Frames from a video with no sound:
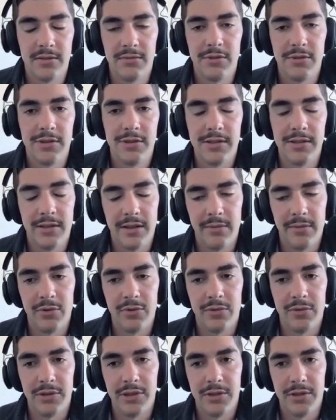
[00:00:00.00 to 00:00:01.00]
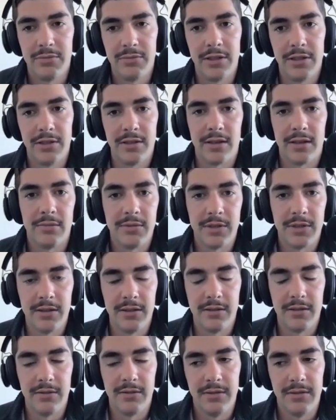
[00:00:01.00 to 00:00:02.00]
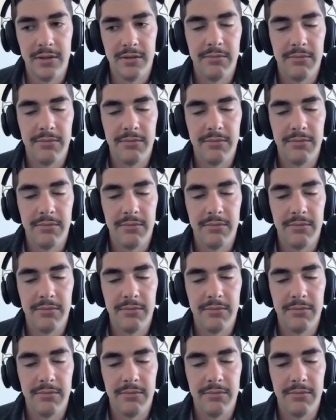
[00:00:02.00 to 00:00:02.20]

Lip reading: We see stable coins being adopted in